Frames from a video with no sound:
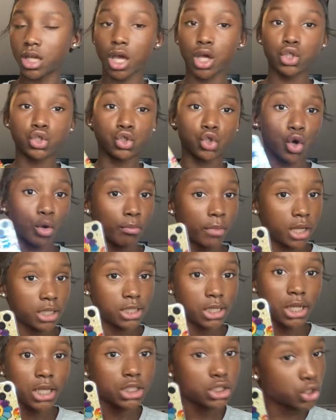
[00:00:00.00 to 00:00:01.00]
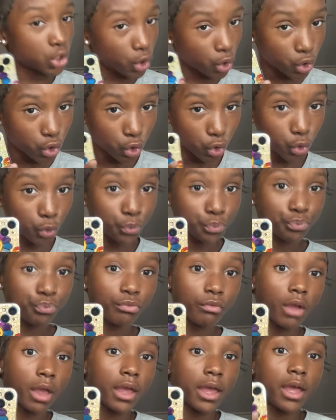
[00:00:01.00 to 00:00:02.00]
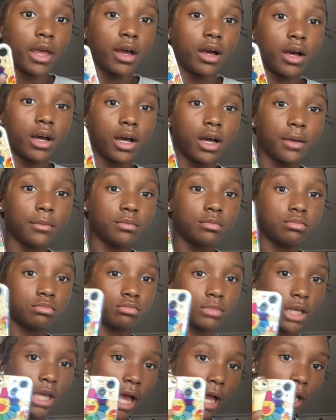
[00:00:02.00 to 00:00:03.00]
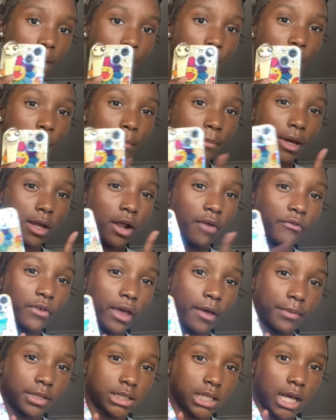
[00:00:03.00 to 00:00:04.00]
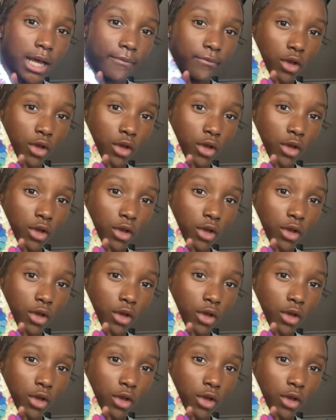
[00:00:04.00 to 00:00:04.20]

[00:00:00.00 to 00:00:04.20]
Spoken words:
case so much, it's so cute. My mom got it off of Amazon,